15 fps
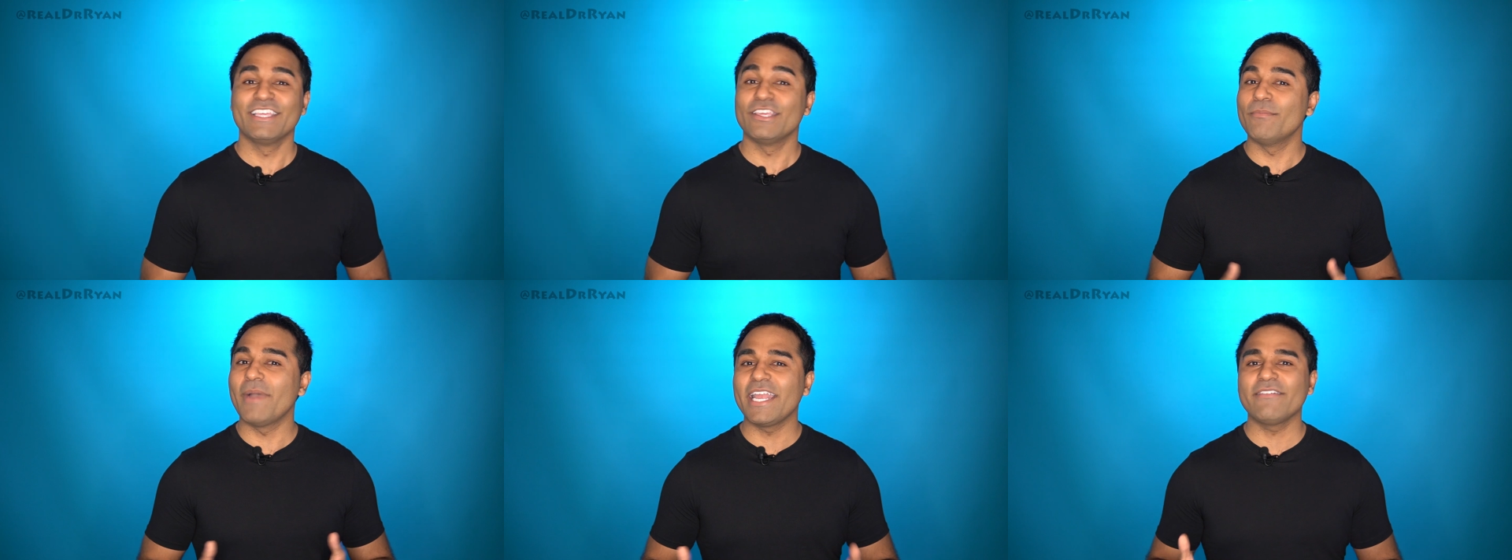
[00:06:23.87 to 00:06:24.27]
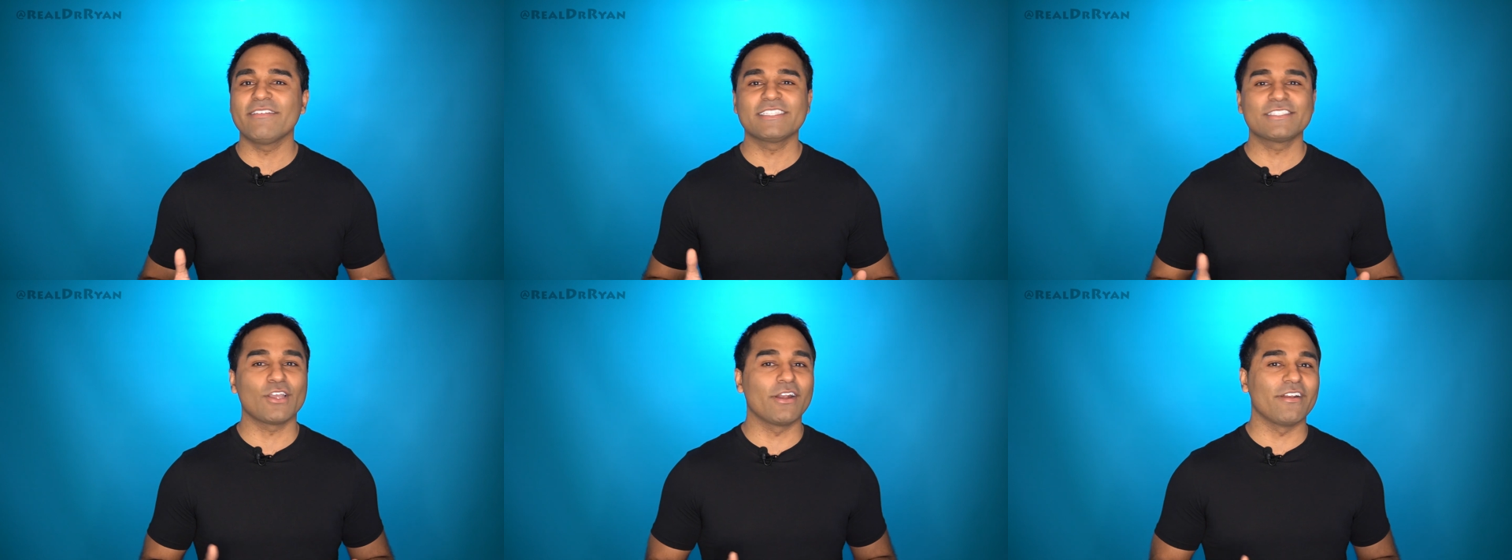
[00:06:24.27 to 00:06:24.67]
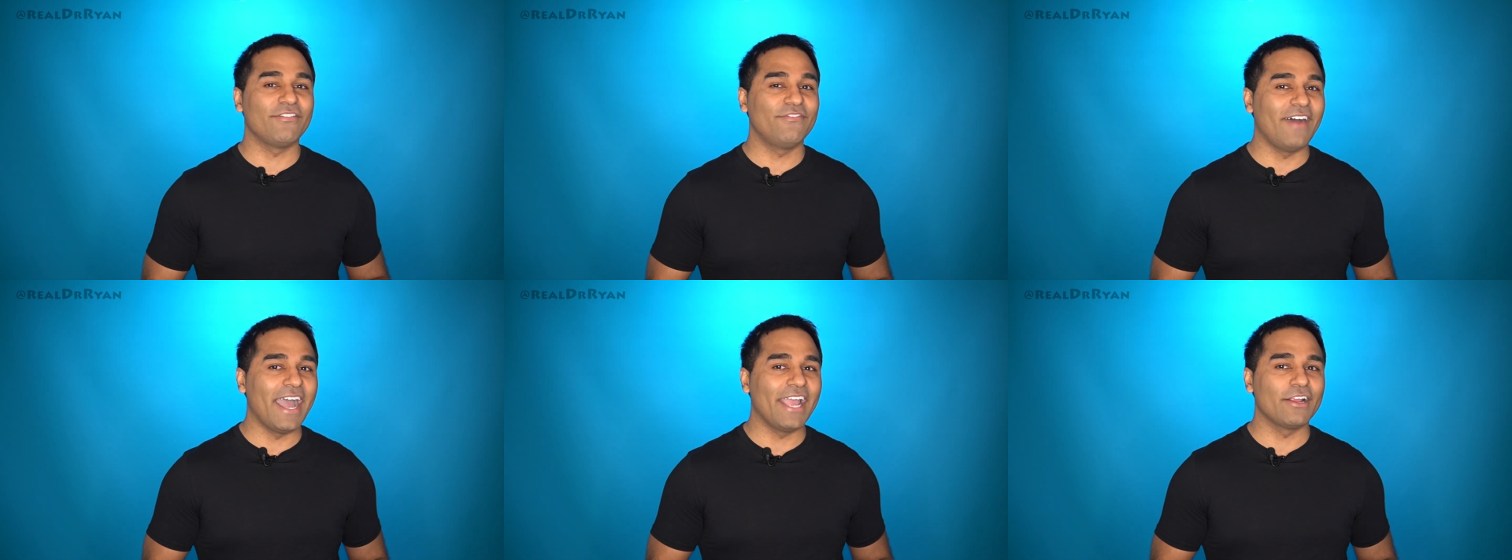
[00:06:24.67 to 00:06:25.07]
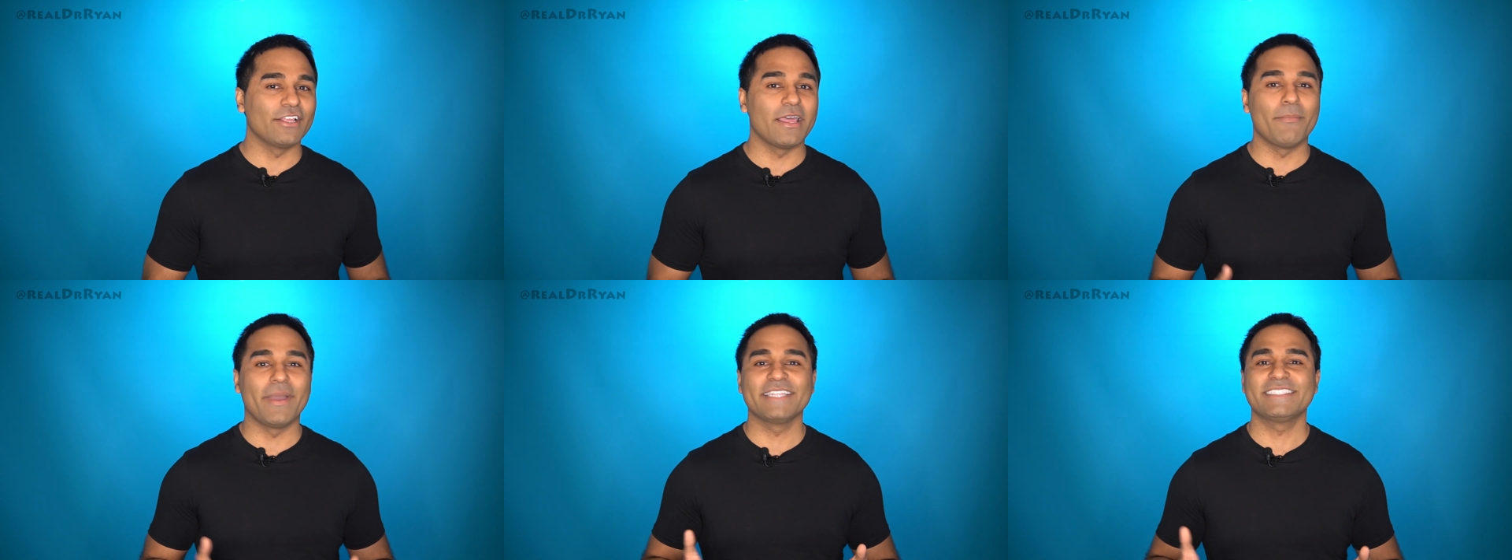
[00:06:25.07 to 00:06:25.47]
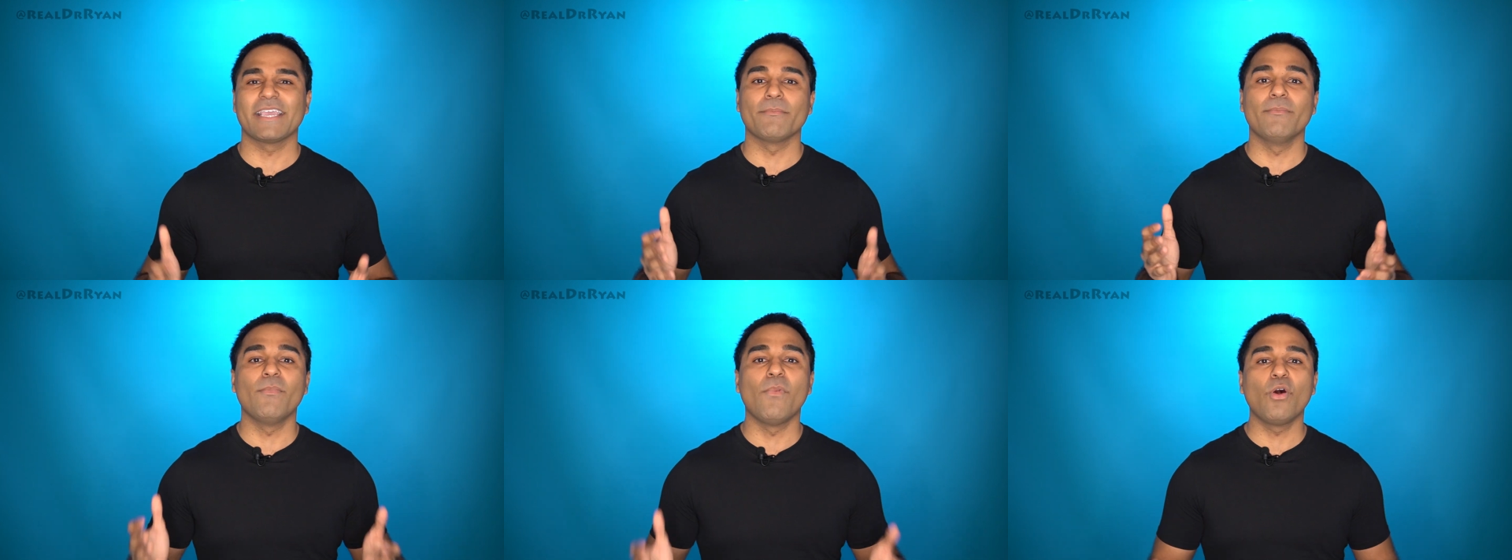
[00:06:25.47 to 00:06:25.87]
You might even start a fire that might take
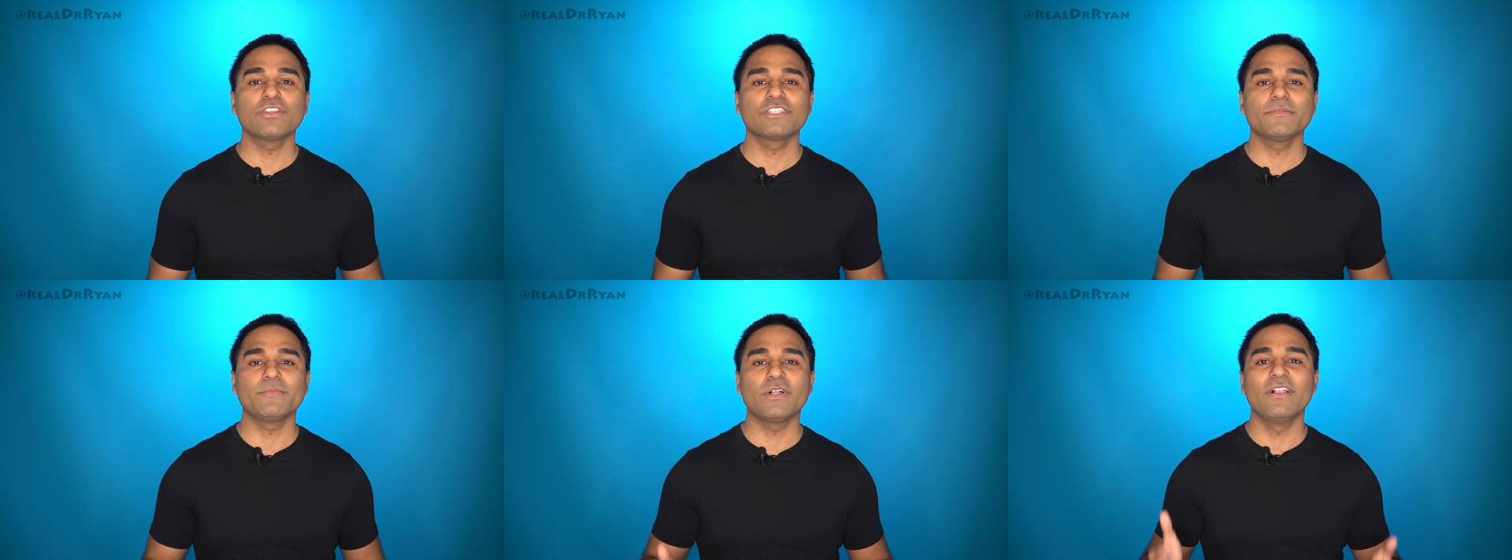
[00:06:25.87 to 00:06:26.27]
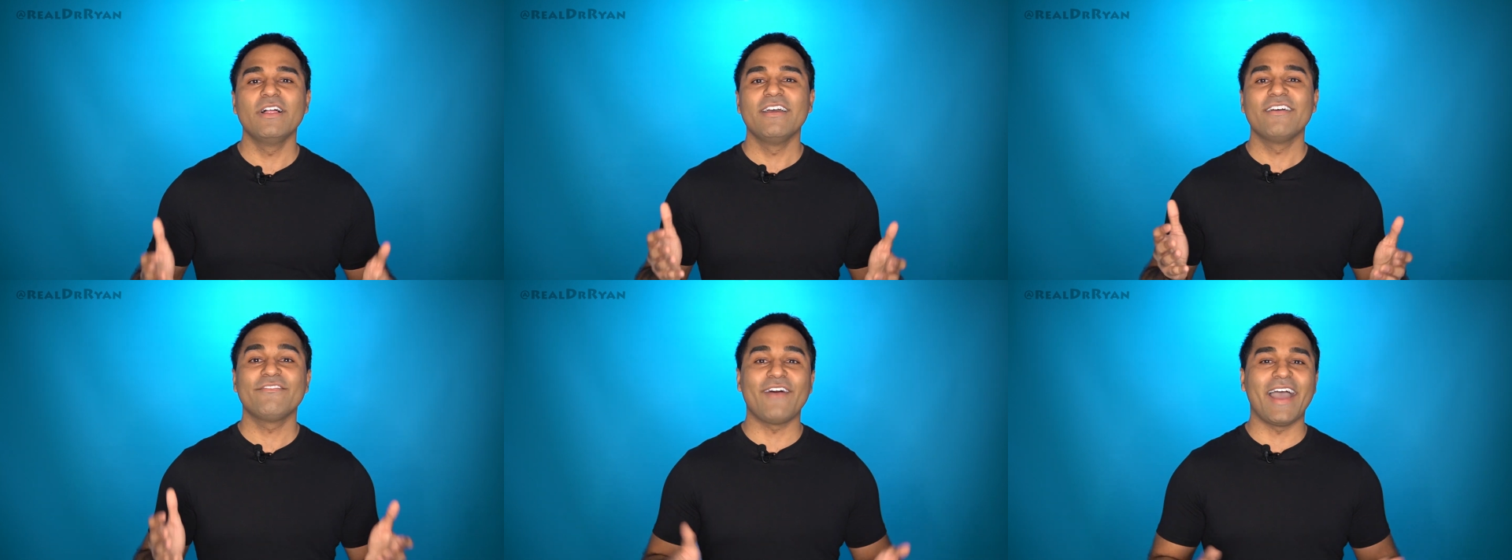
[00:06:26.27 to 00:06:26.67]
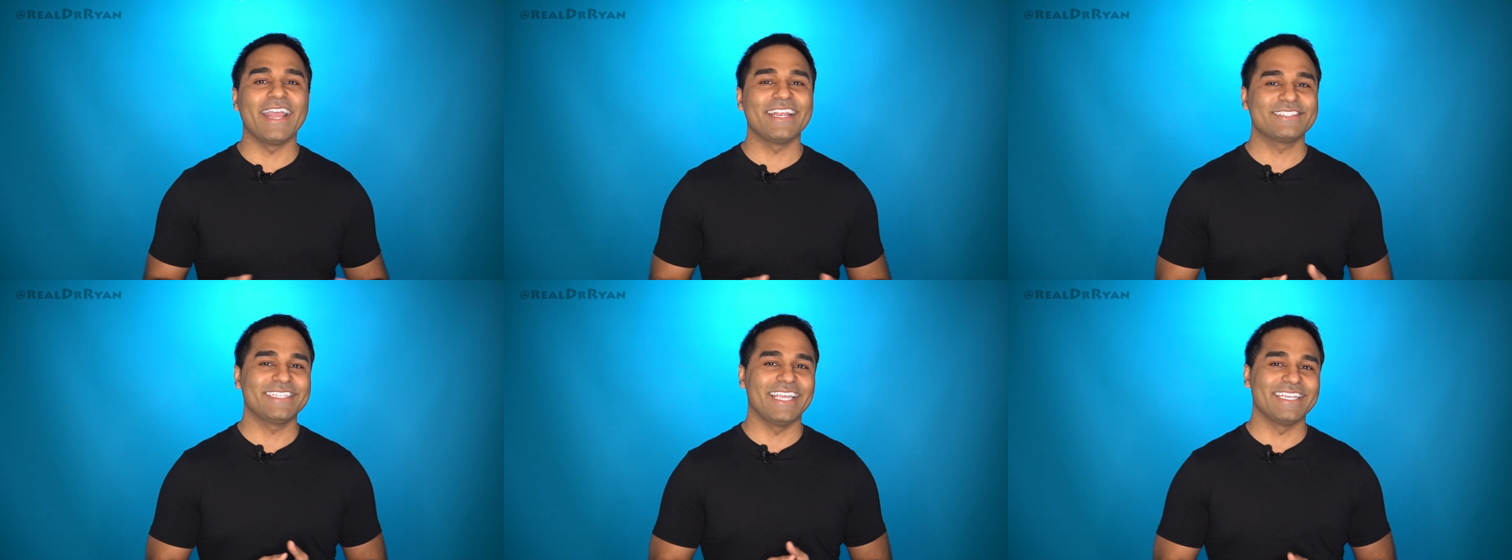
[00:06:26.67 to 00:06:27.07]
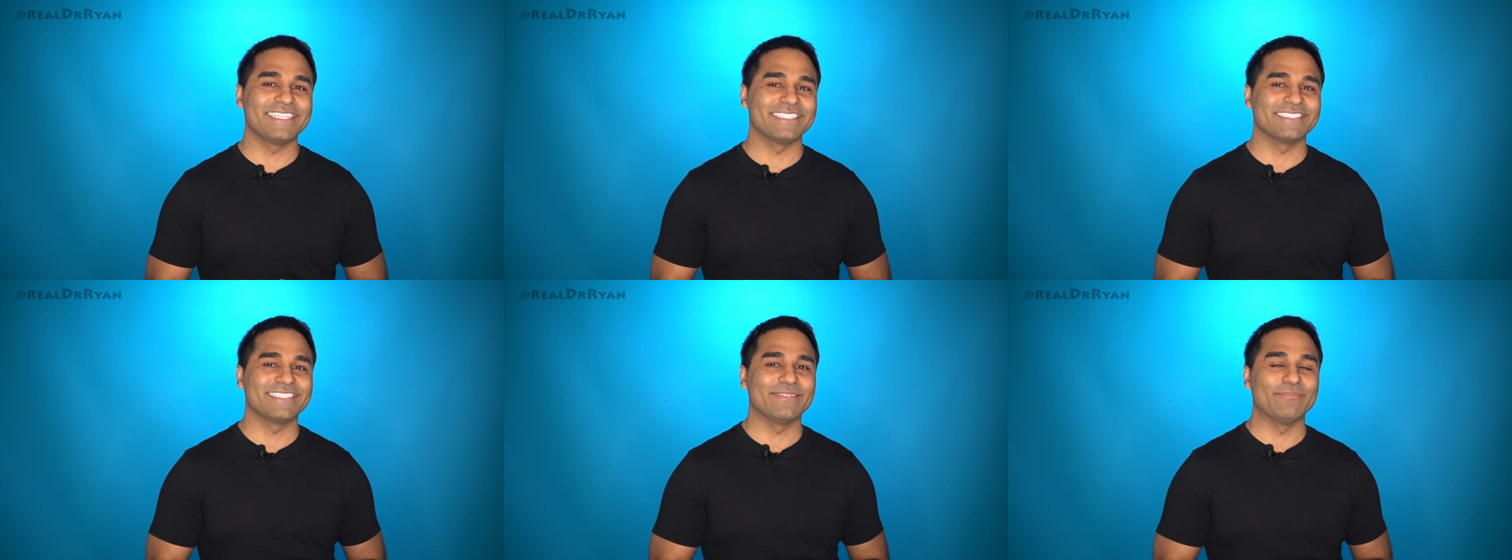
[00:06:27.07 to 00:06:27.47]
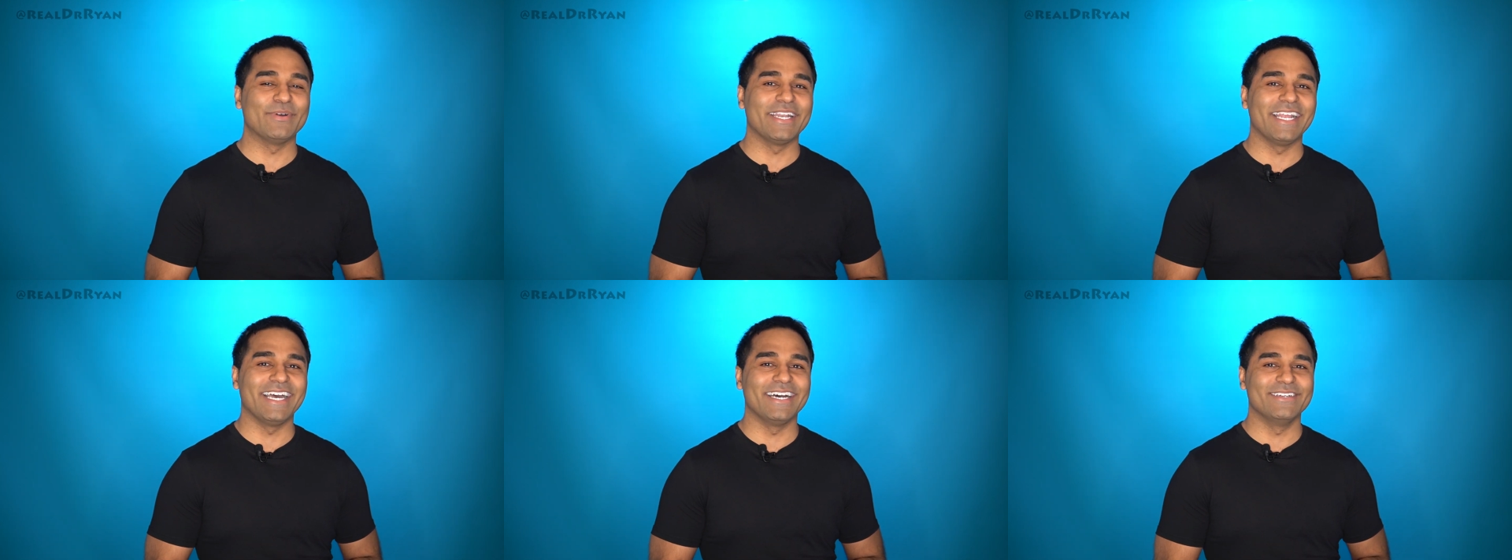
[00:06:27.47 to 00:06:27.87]
multiple fire stations to
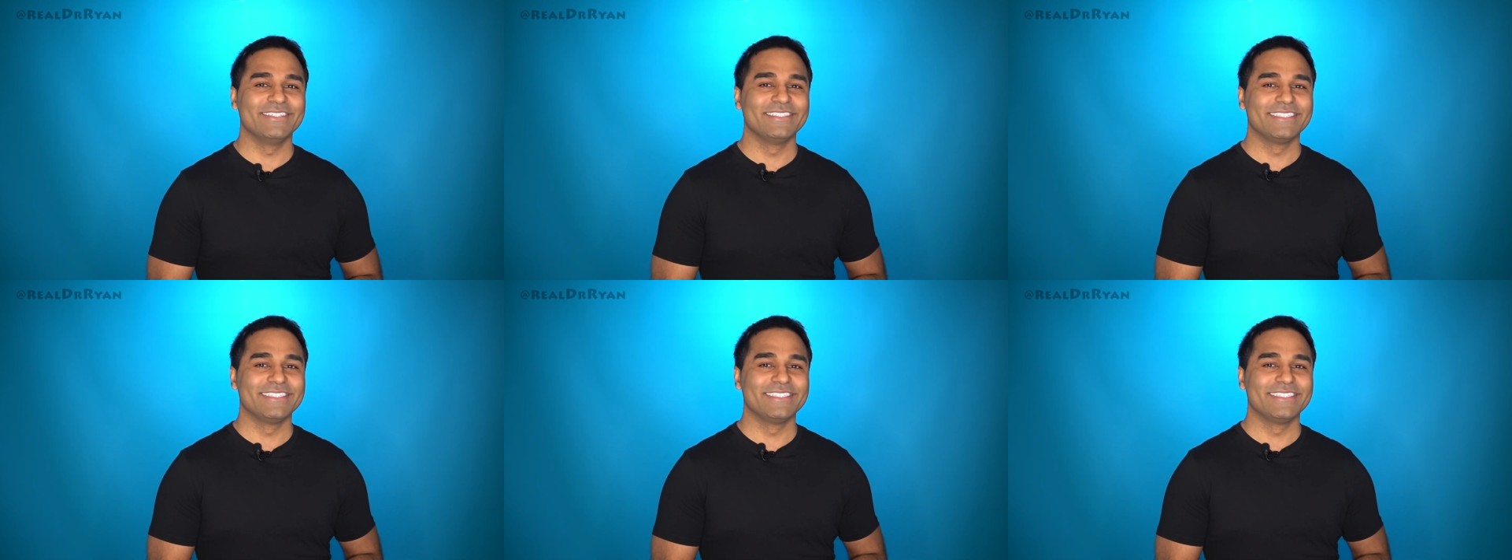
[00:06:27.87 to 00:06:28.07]
put out.